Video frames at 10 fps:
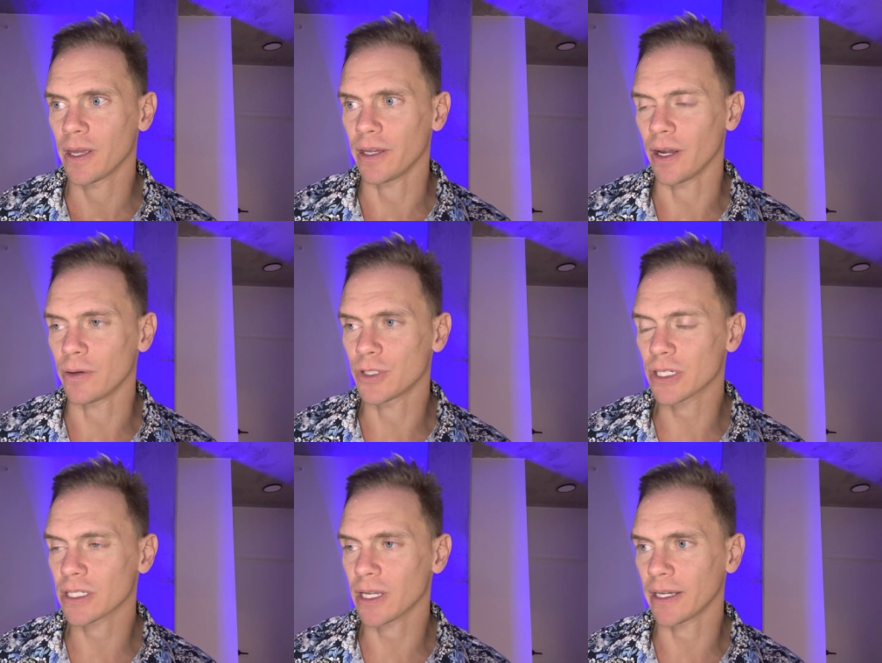you know,
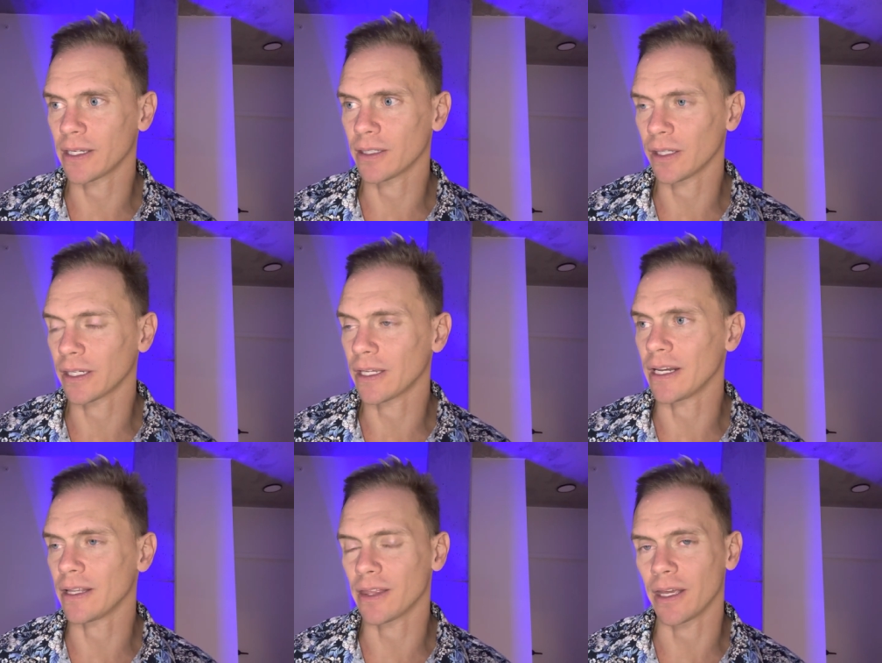just like like
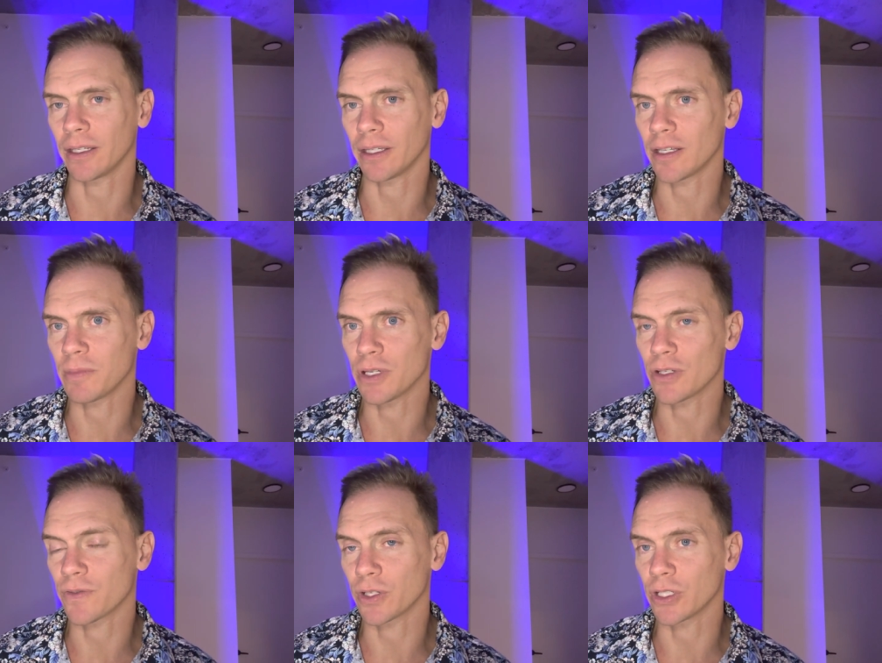anything, it can be
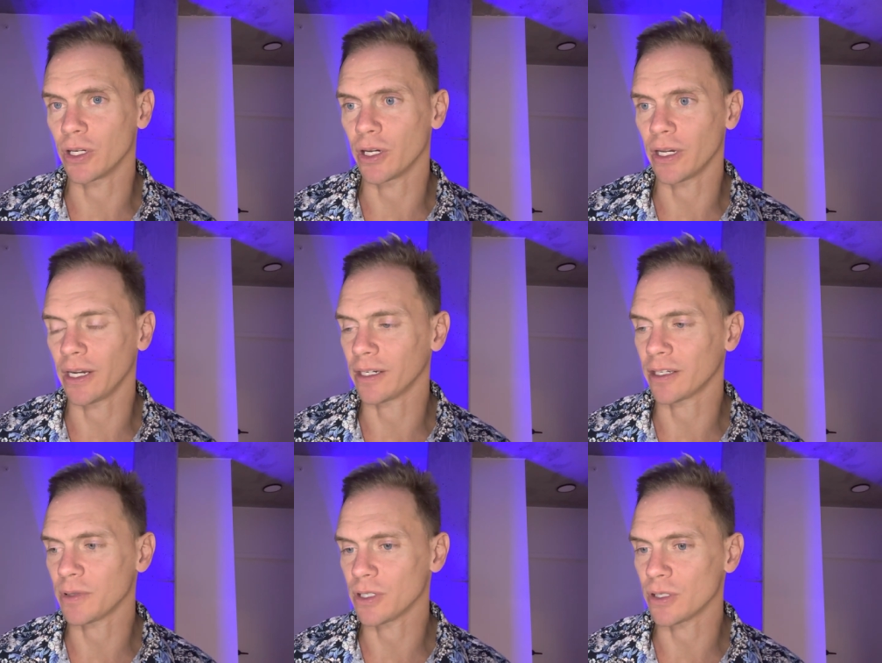used for good and it
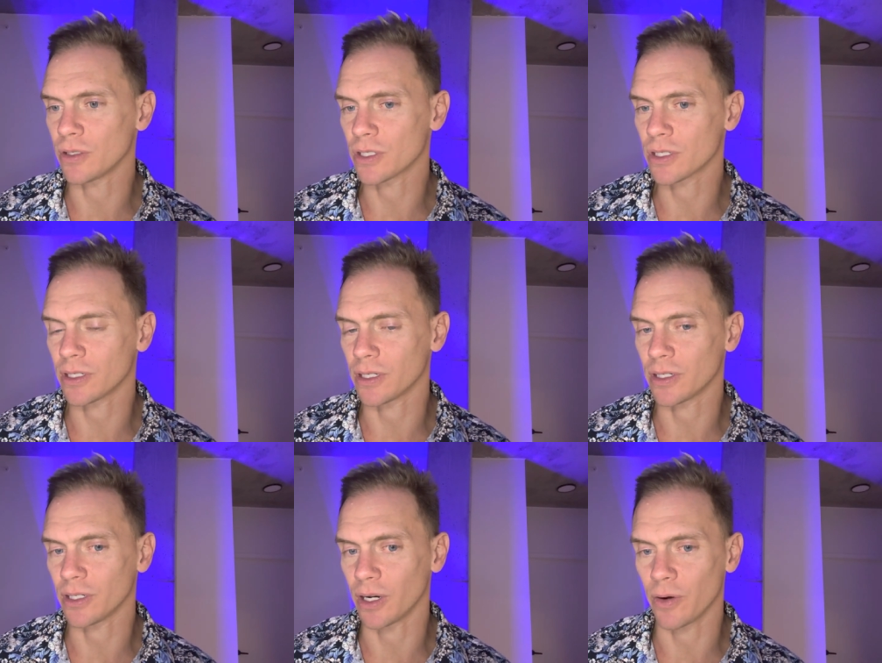can be used to,
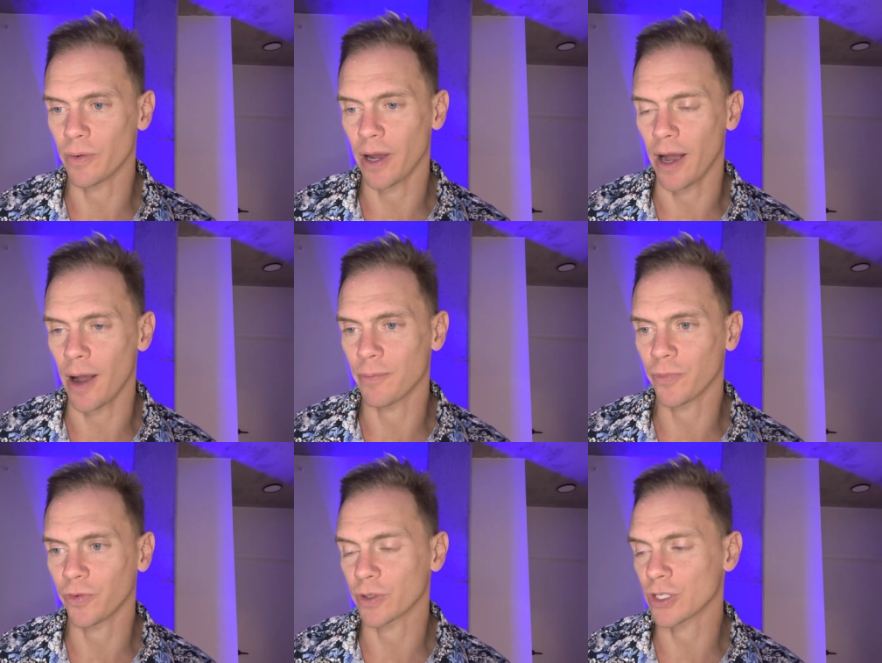you know, um,
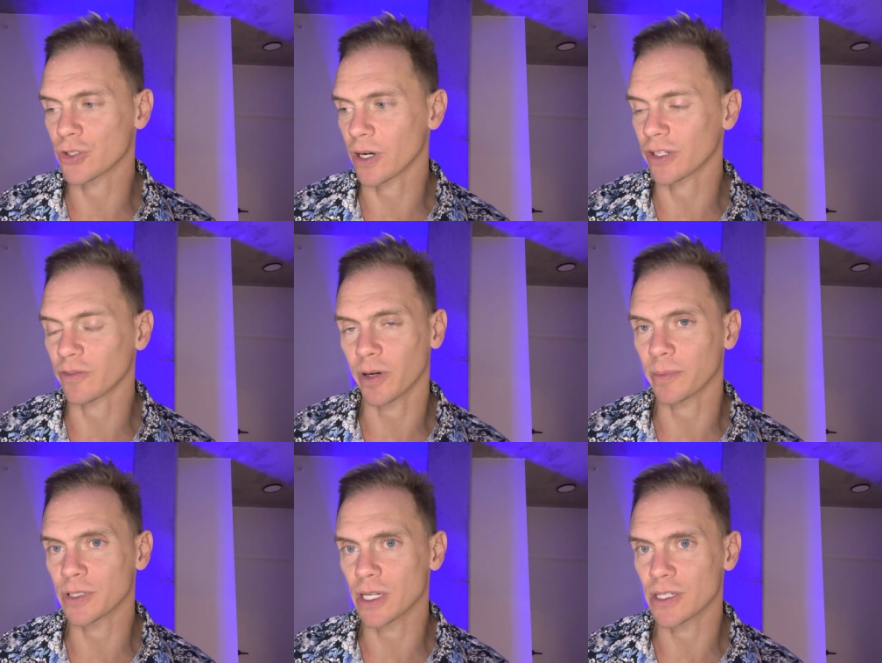for destructive
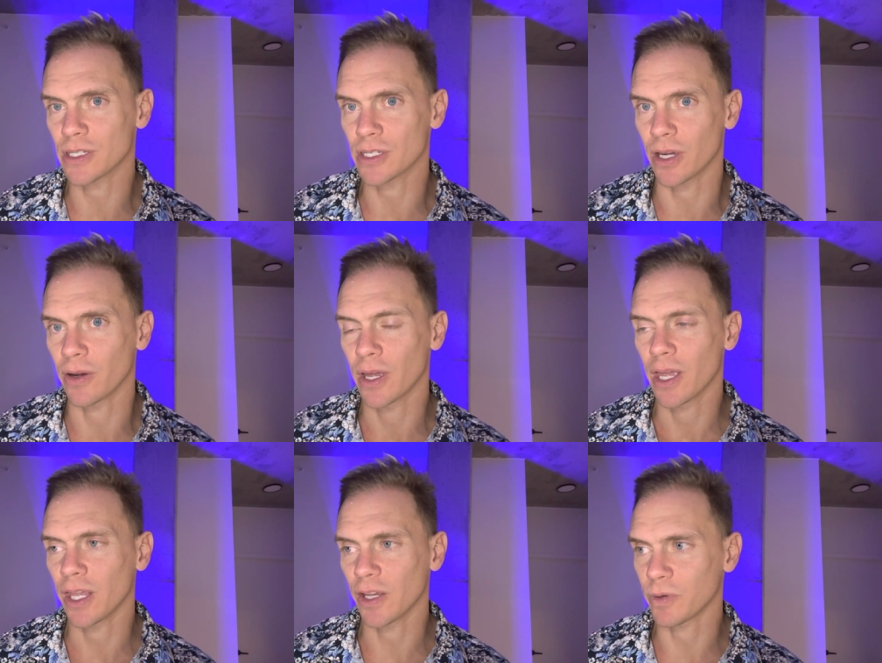purposes. And so
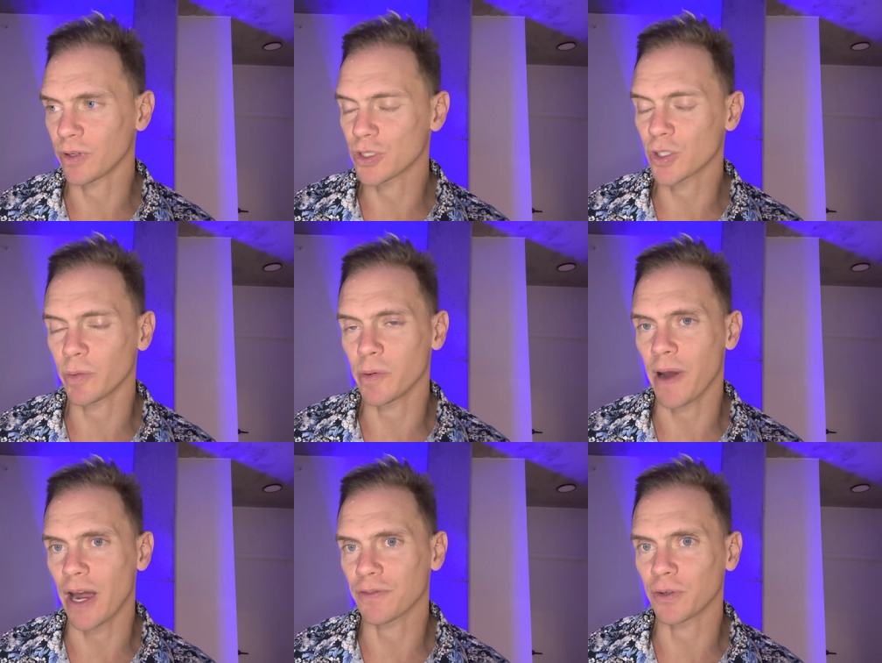you have to be extremely
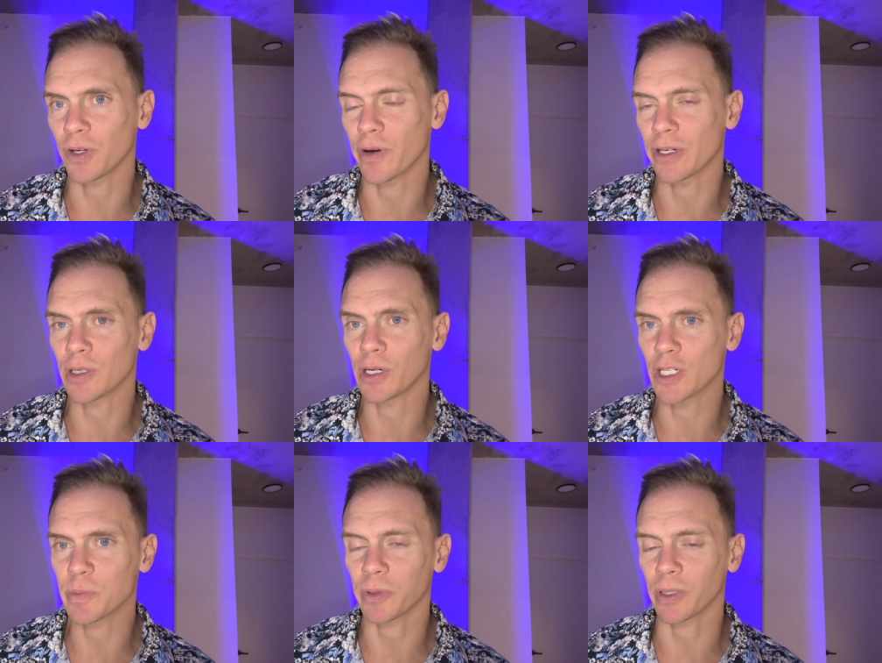mindful going into an
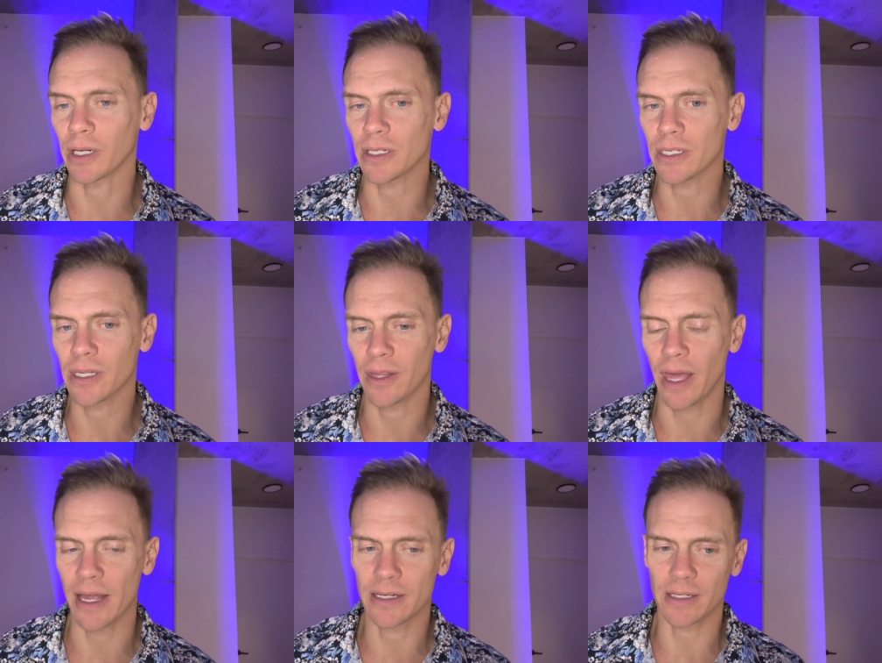experience
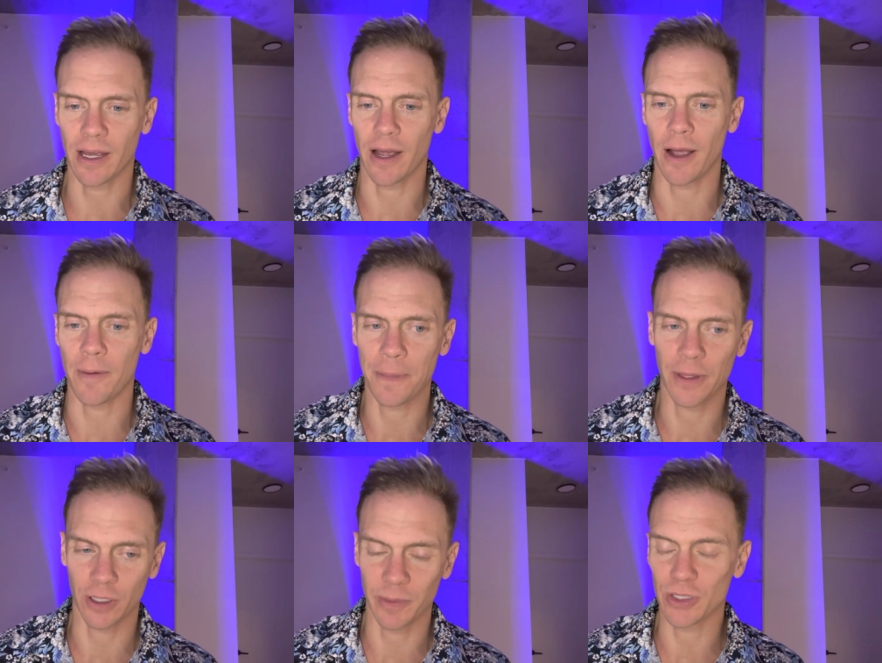that um,
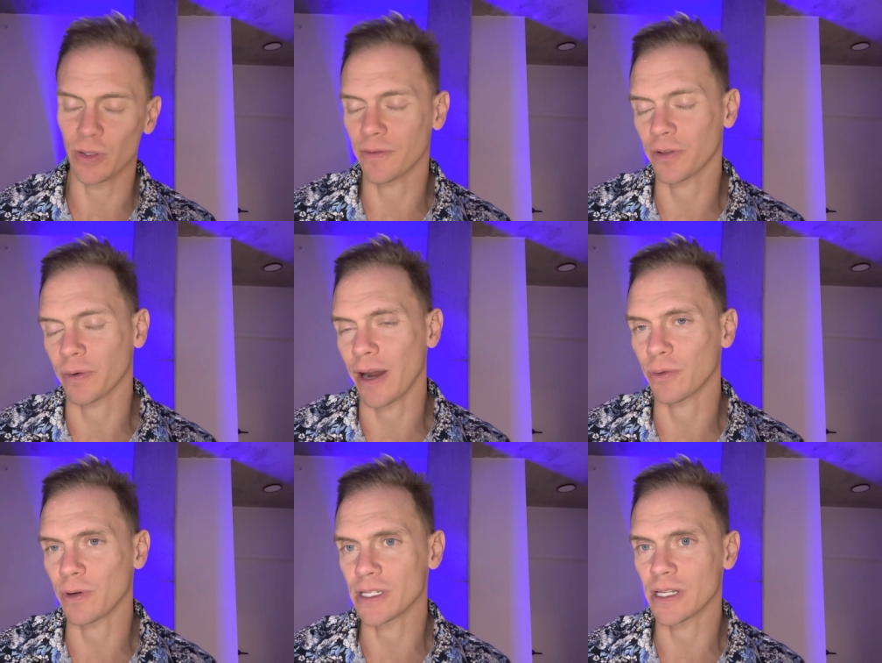you're going to be doing it for the right
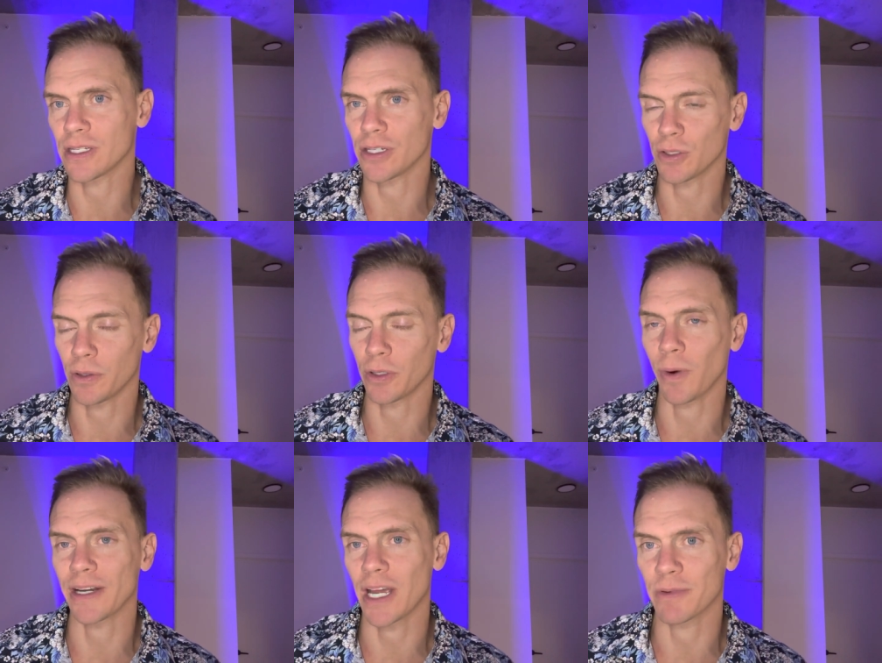reasons and doing it with the
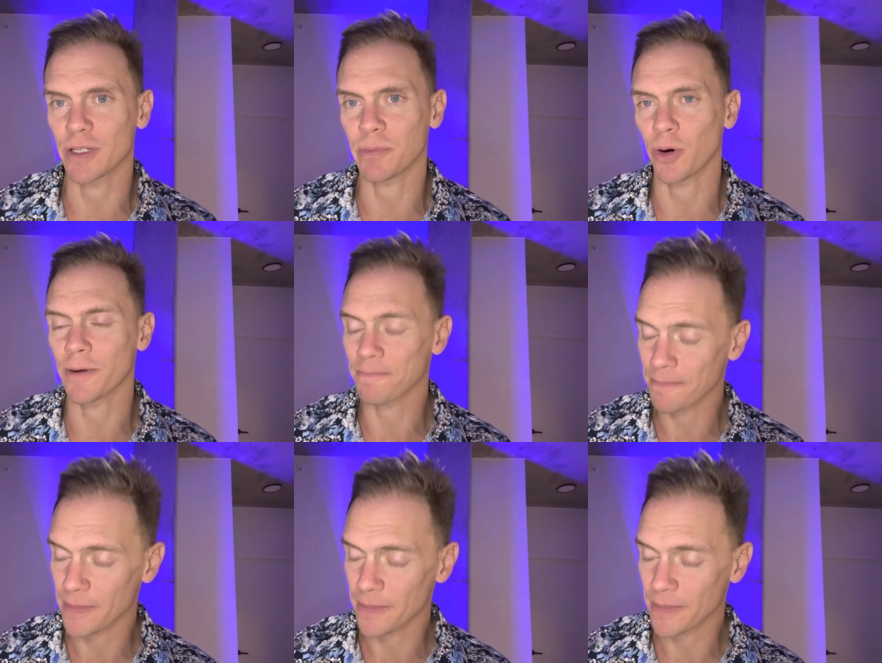right type of support.